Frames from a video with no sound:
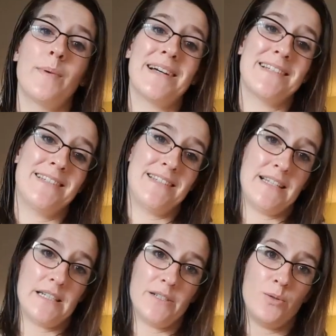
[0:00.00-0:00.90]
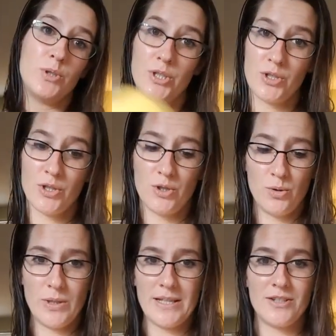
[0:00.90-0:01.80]
my son, who just turned
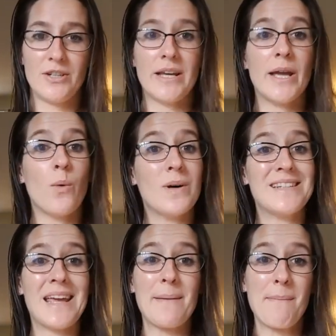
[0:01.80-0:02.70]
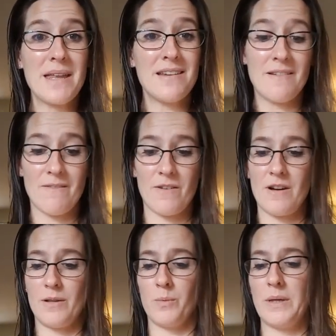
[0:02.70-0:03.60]
2 yesterday, was a minion for
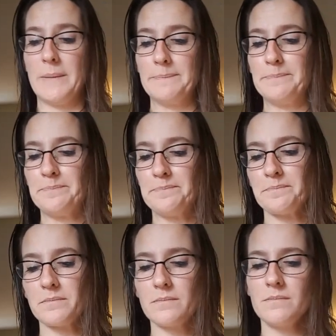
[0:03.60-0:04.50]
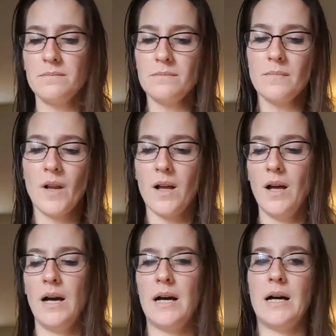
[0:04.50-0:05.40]
Halloween.
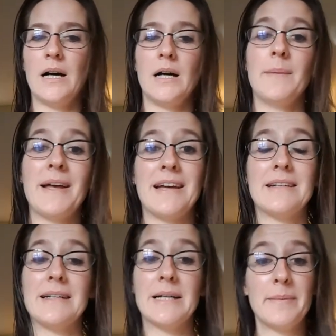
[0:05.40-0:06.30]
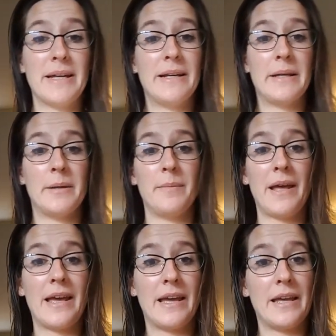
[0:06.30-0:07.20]
And I made him
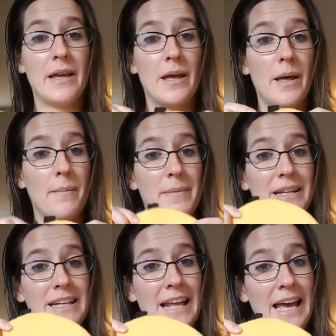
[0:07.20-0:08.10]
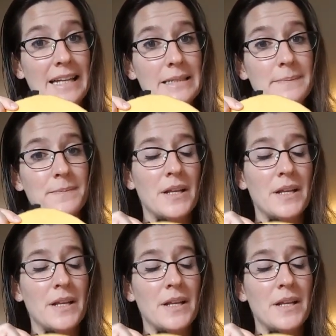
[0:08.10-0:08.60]
a minion hat.